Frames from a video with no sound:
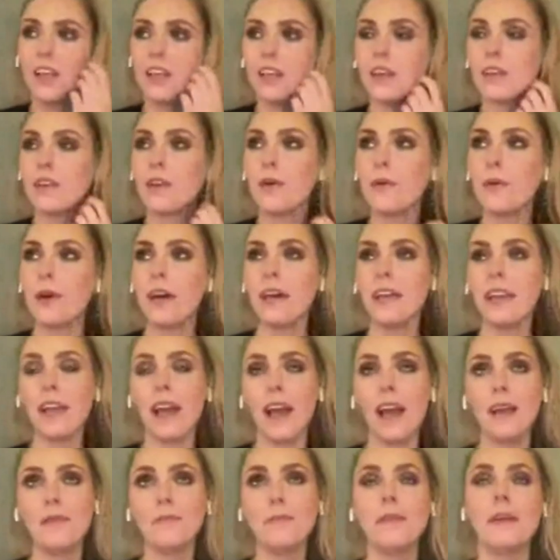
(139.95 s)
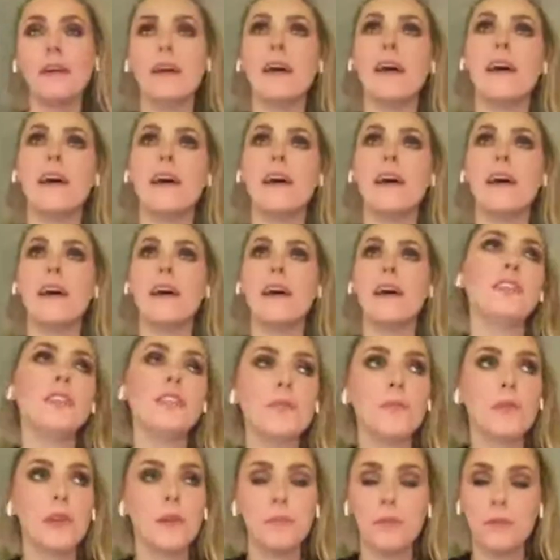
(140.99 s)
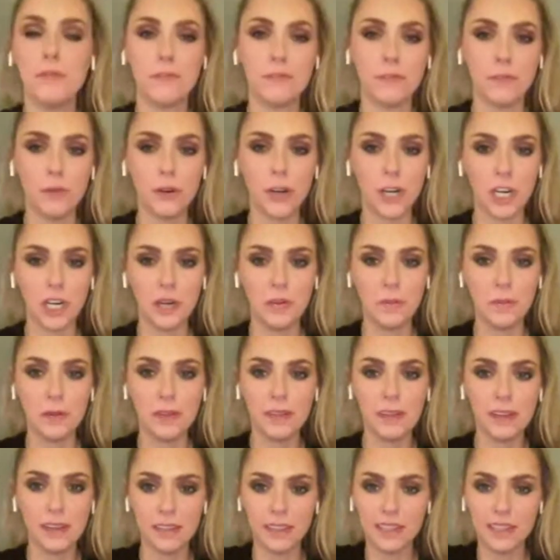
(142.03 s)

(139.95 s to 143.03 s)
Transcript: You know what? I just want to perform.